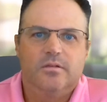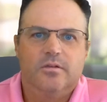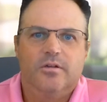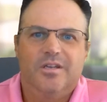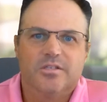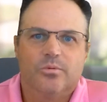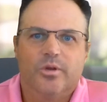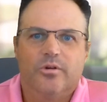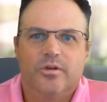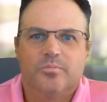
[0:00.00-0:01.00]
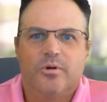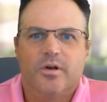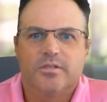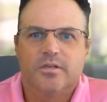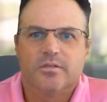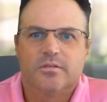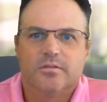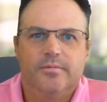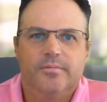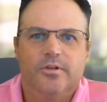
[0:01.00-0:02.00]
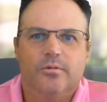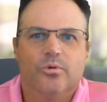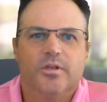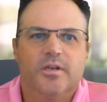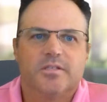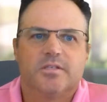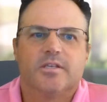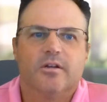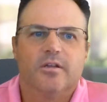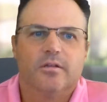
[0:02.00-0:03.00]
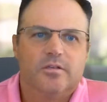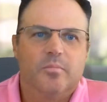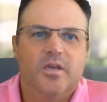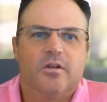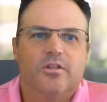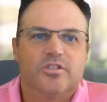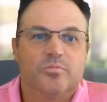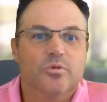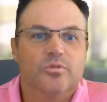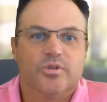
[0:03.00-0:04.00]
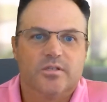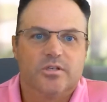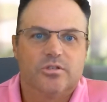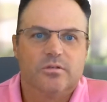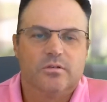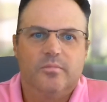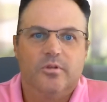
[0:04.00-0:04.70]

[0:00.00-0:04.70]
It is a rigorous process, and really necessary to make it a smooth transition.